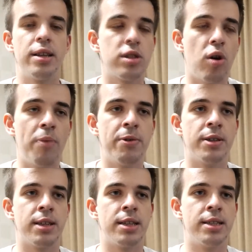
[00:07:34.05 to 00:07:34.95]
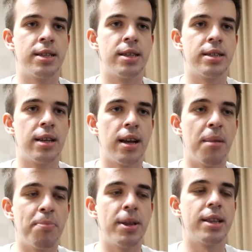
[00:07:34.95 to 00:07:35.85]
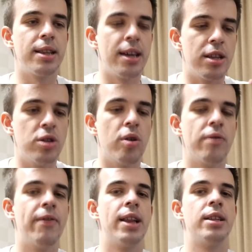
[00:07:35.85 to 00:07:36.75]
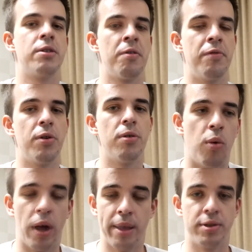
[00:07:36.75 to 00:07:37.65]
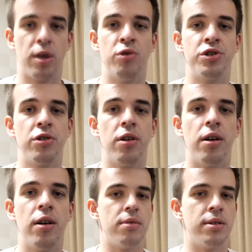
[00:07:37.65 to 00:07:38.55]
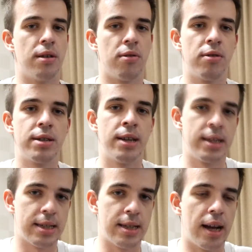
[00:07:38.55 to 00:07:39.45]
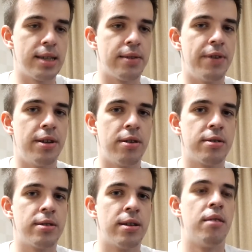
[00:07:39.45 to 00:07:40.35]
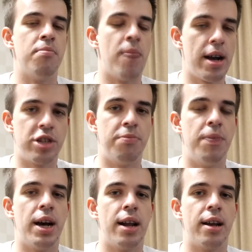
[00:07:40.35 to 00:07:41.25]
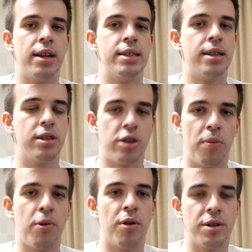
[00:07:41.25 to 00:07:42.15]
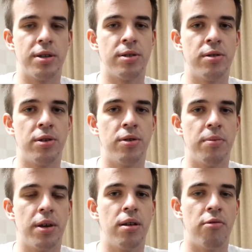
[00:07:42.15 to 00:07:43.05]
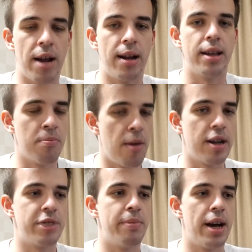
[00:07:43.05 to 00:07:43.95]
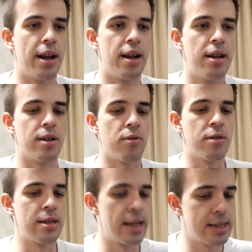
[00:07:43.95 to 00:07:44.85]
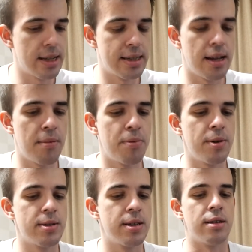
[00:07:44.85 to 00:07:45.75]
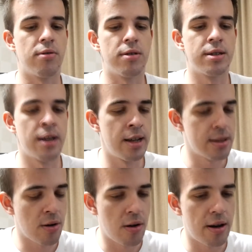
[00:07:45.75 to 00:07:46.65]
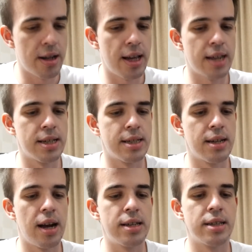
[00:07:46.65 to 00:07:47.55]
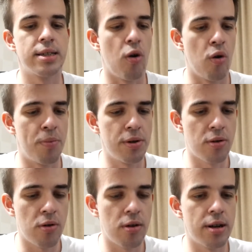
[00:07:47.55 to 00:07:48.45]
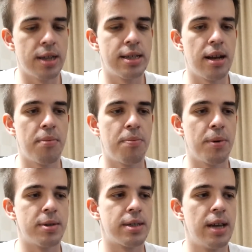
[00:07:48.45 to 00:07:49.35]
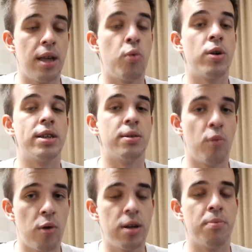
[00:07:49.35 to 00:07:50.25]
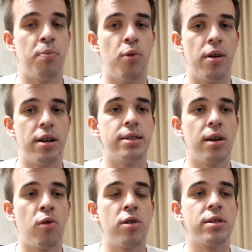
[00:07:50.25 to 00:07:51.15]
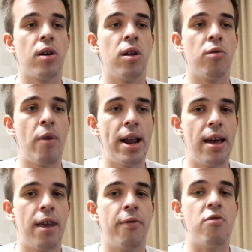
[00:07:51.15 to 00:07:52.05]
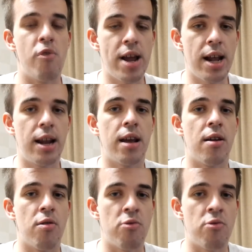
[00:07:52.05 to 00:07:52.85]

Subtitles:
is obvious that this is completely non-valid review. Why I'm so sure? The course has nice videos, much better than top courses on Udemy. Really, much better. The course has examples, the course has coding exercises, open code examples, and what is more important, the course already have really